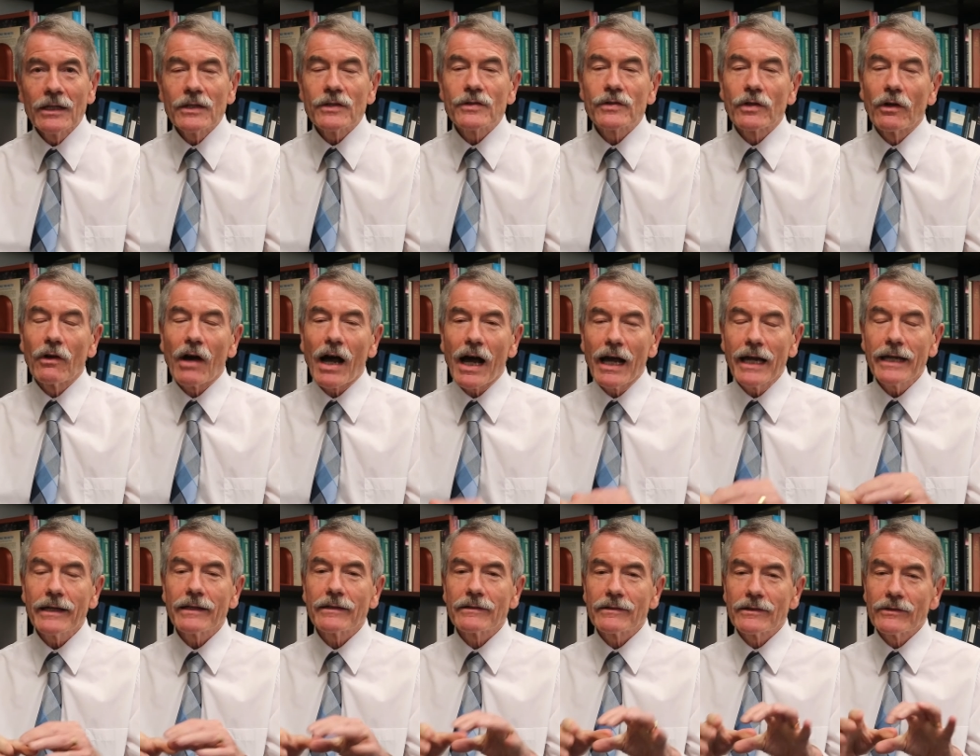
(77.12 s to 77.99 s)
So
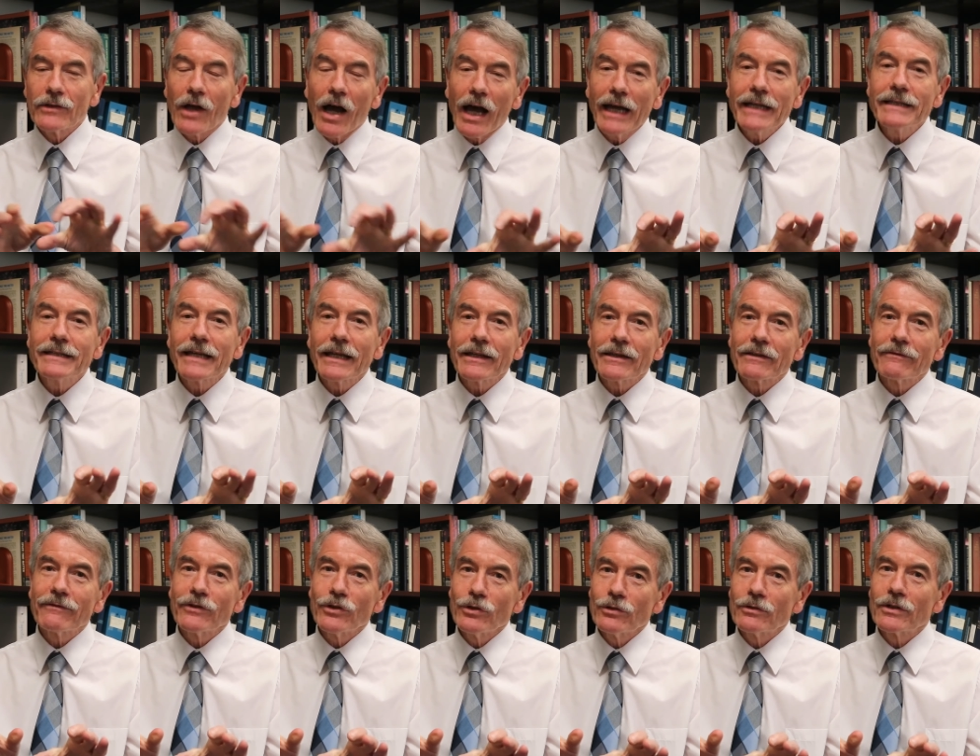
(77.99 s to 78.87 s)
I, I take
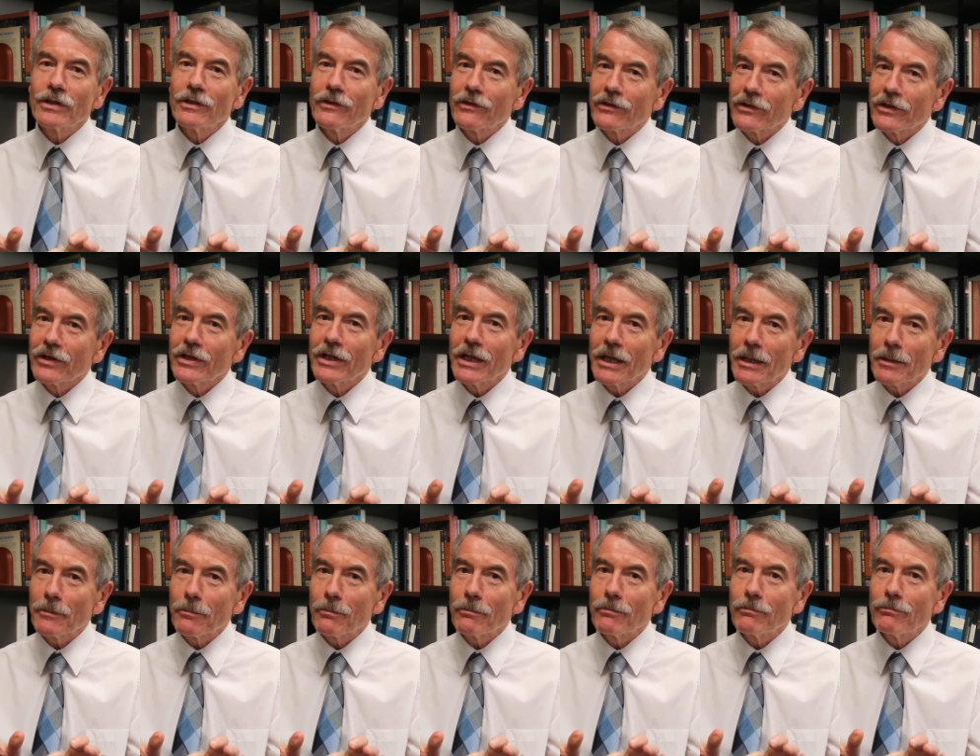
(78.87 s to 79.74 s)
the view
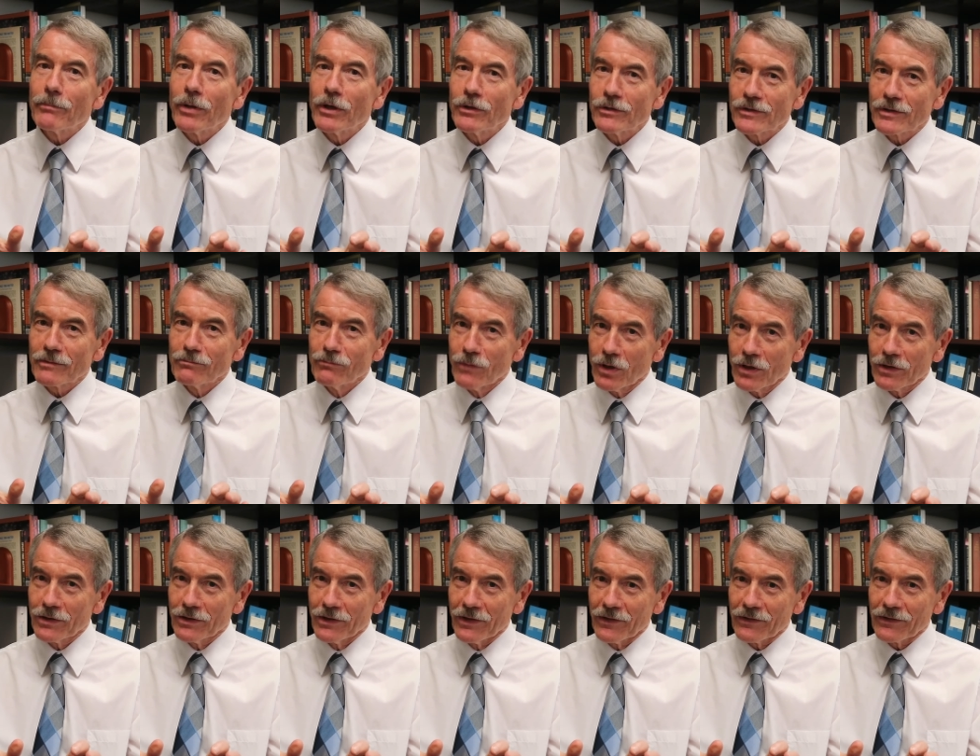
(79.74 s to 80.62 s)
concerning
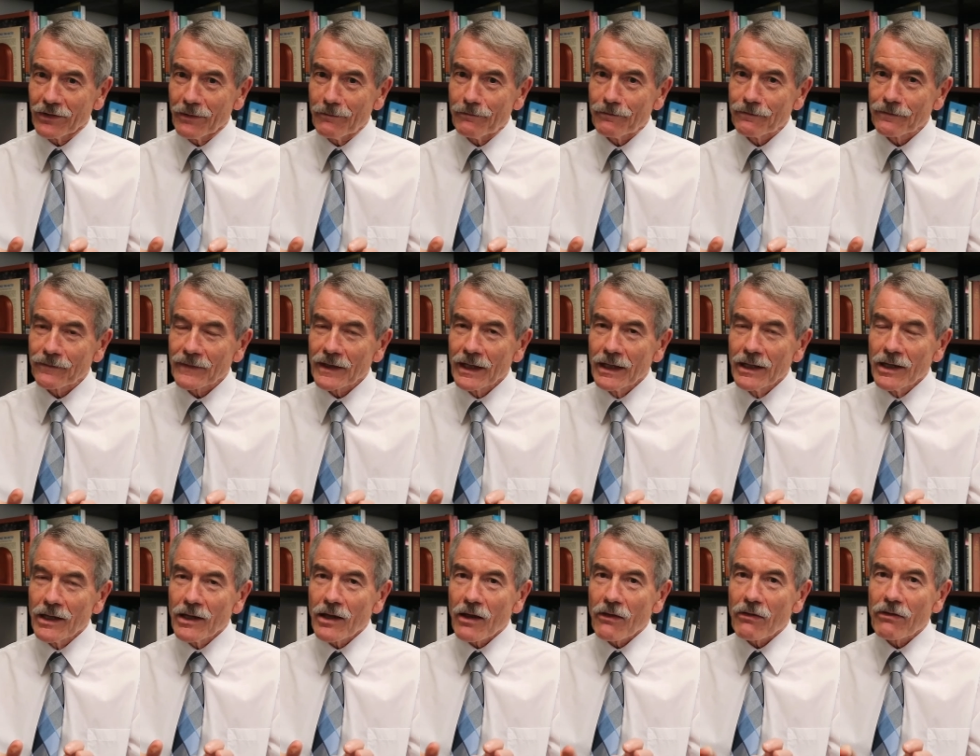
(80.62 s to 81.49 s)
postmodernism
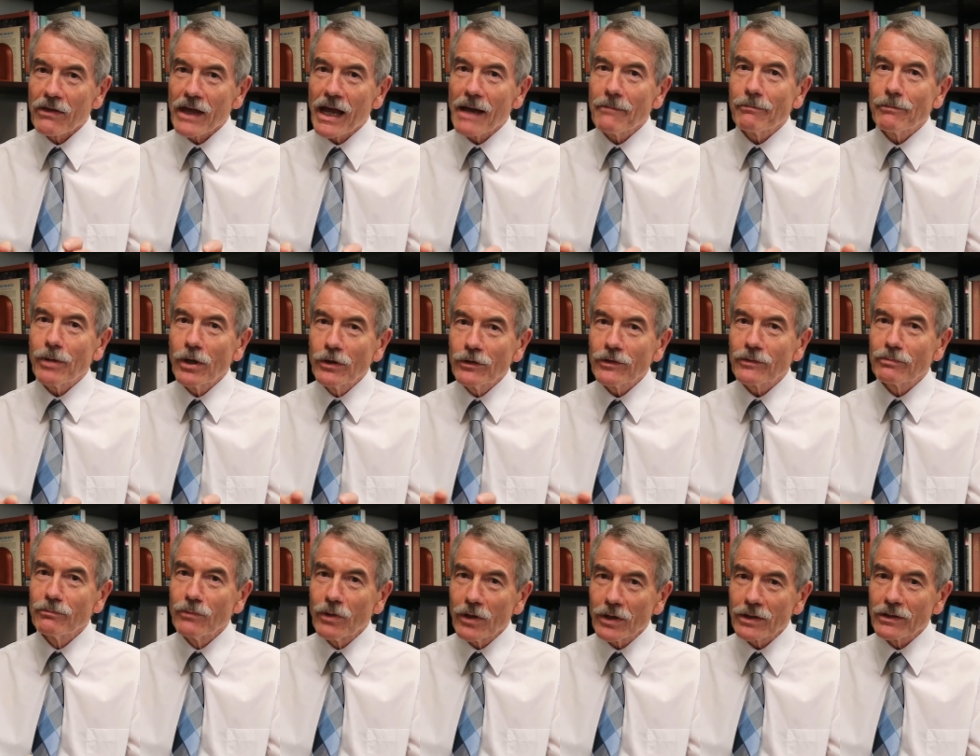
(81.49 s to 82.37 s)
that
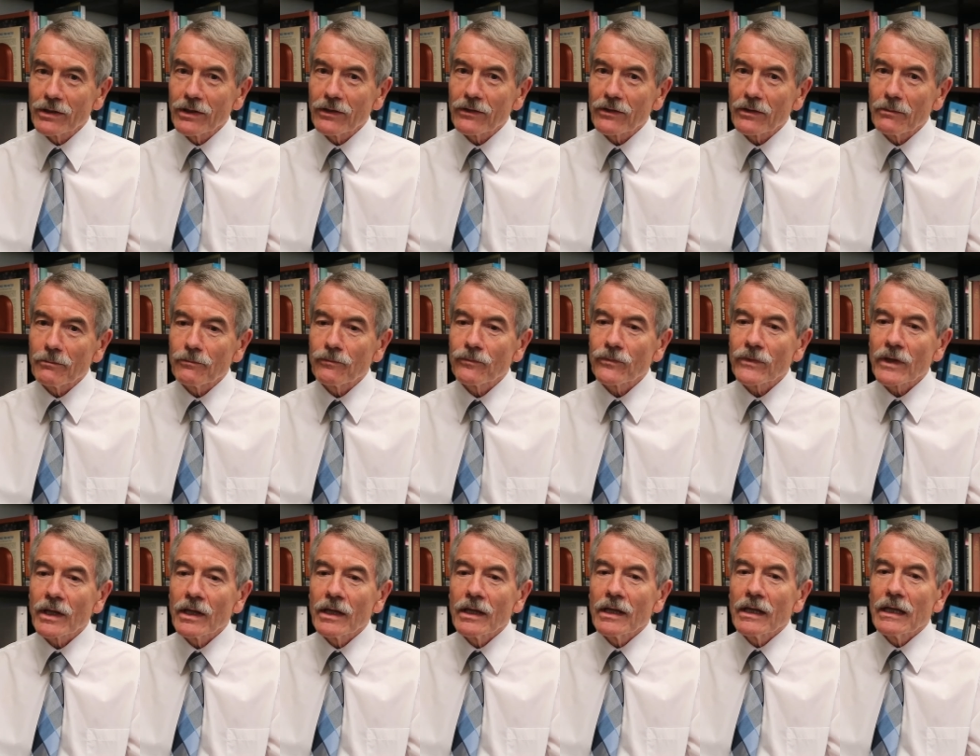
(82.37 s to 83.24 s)
postmodernism
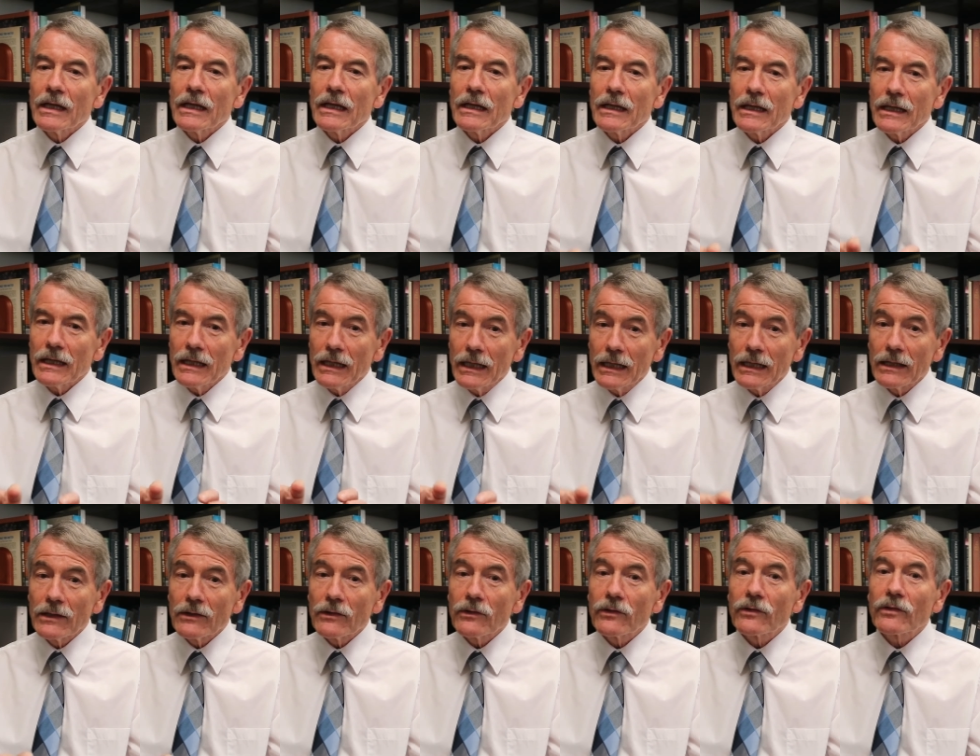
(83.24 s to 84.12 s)

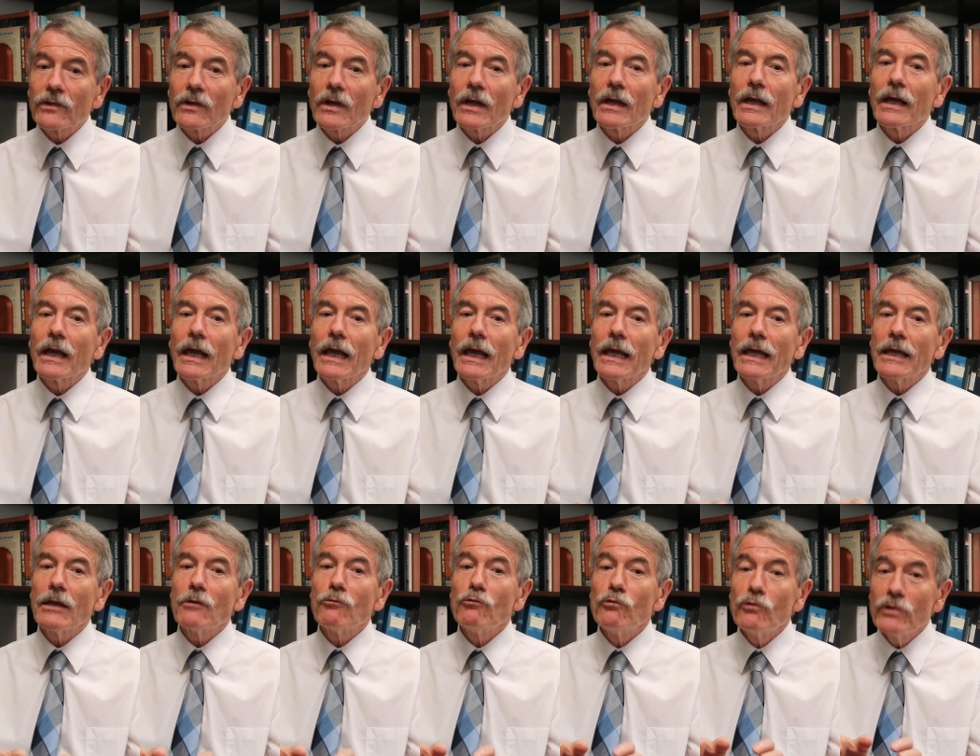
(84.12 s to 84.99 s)
is
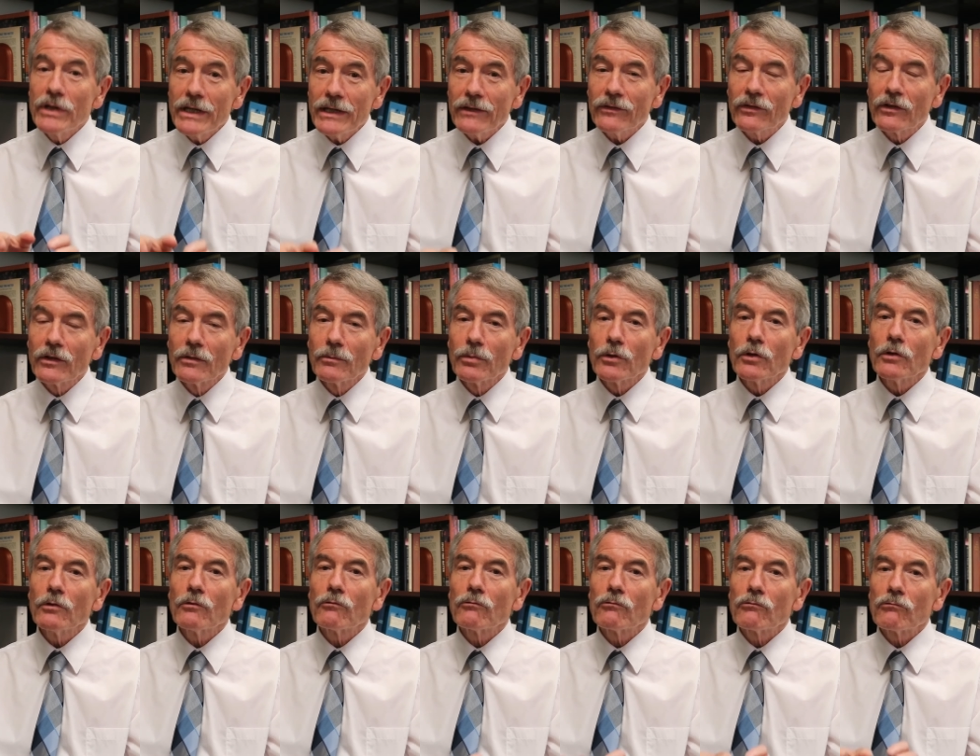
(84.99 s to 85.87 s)
a
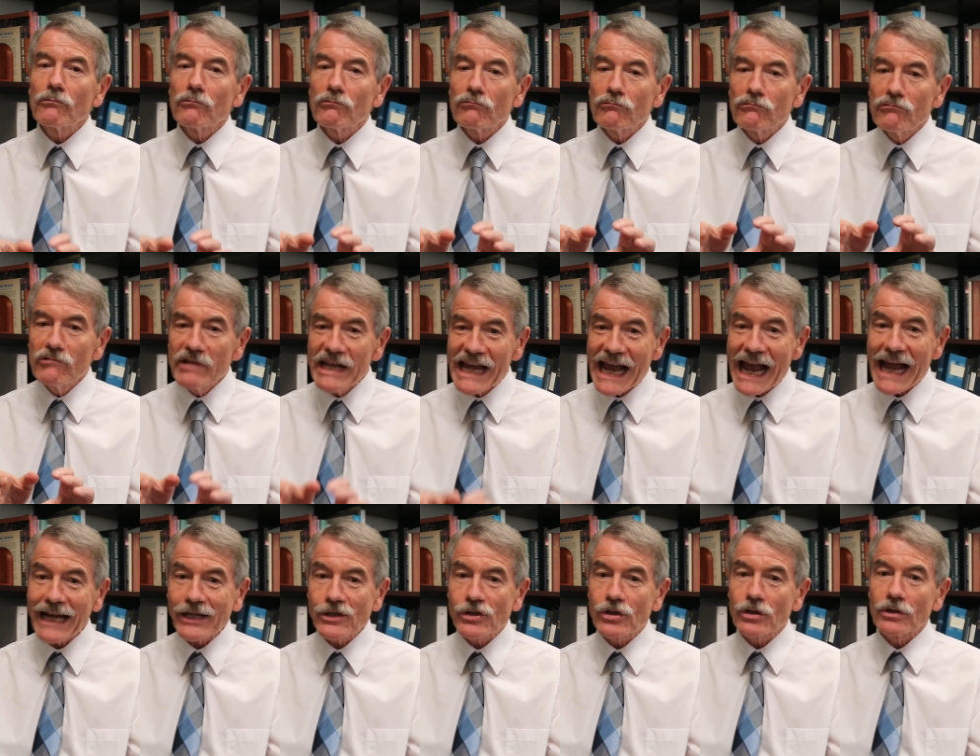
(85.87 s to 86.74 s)
reasonable
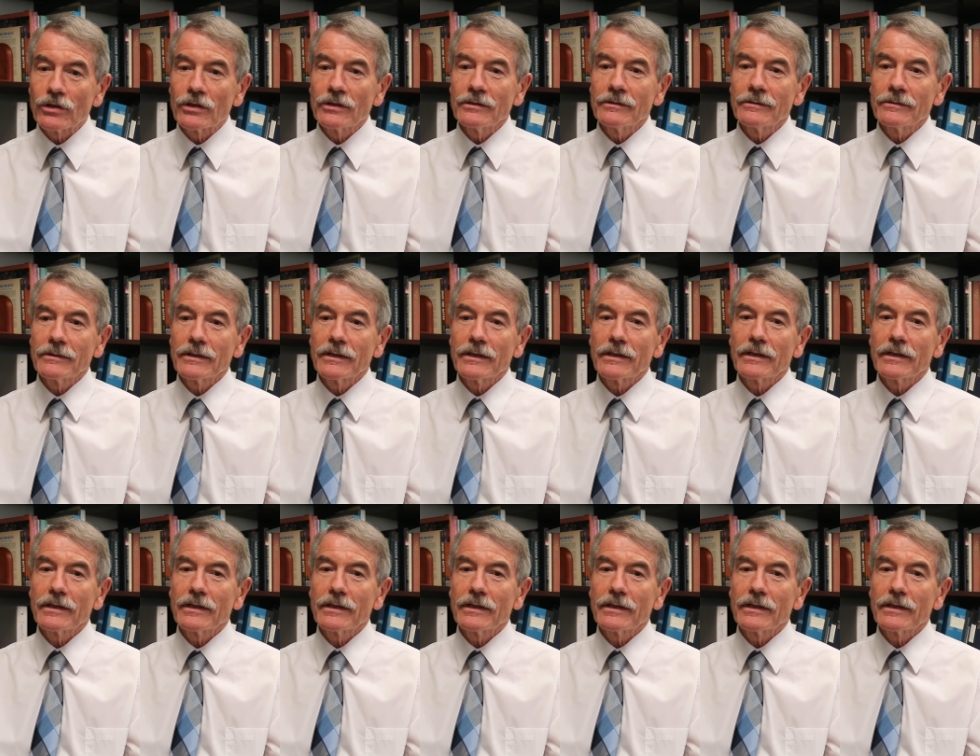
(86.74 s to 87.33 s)
reaction